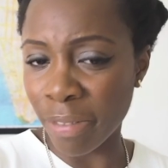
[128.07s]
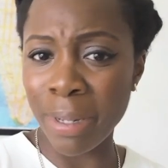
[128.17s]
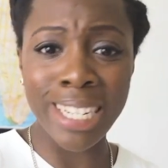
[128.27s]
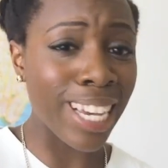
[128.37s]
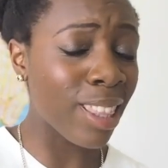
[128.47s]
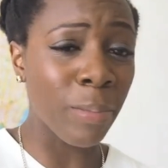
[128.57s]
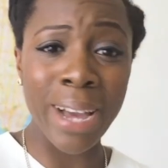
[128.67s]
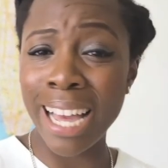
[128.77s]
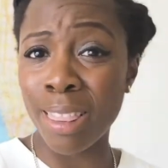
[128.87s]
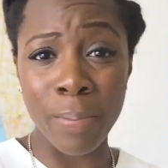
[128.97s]
I've pinned it at the
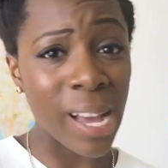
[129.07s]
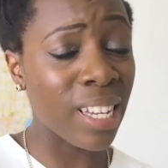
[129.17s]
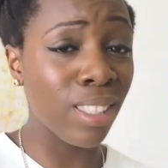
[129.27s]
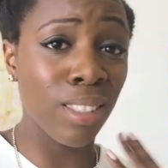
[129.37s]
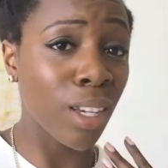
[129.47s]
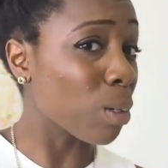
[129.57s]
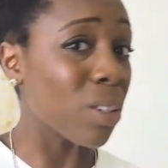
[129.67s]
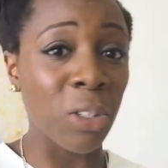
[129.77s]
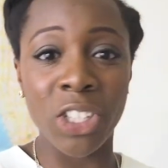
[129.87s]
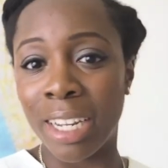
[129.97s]
back. The back is so
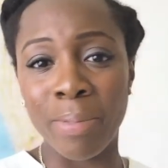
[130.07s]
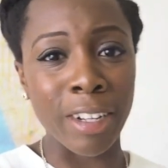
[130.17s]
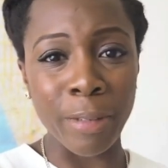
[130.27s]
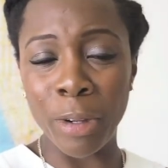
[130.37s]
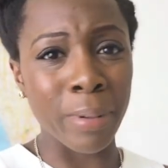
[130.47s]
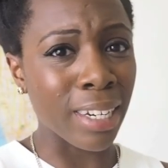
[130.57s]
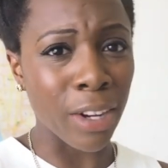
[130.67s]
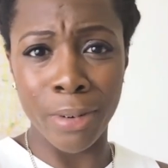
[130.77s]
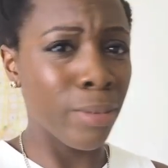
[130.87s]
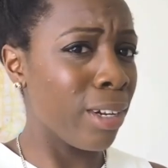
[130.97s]
dodgy, but I'm hoping
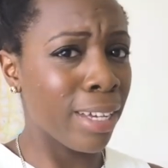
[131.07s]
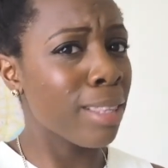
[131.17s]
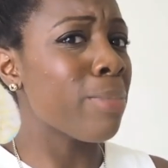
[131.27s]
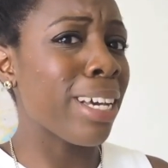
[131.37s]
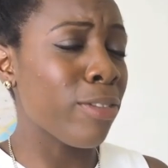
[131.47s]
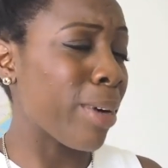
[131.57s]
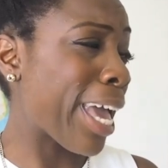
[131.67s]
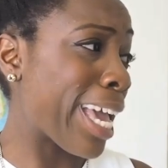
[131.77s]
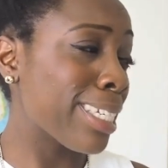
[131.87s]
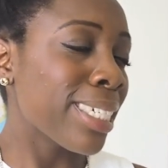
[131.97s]
no one will look at the back of my
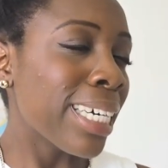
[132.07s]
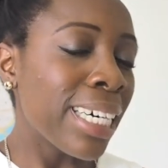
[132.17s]
head.